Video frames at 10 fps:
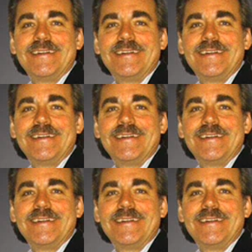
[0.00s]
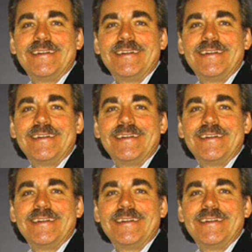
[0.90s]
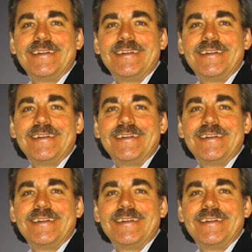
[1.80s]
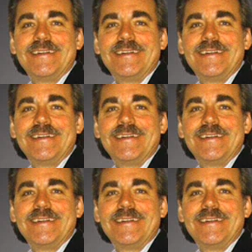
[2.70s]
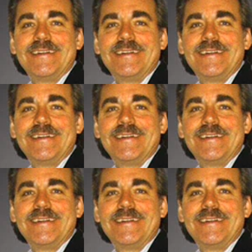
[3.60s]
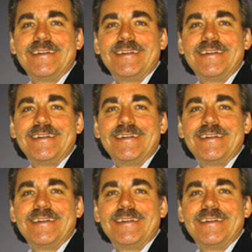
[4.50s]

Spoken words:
(no lip movement)